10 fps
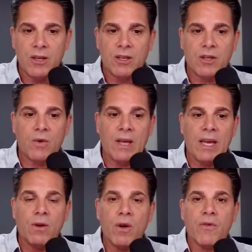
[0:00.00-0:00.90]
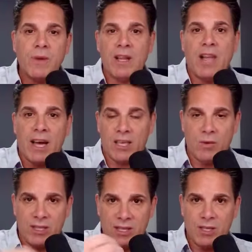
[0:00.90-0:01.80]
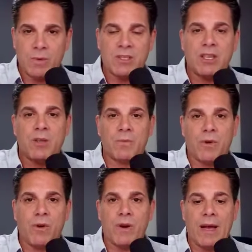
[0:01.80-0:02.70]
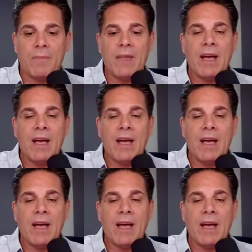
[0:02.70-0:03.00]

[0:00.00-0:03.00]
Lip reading: So in order for me to lock you into this particular program,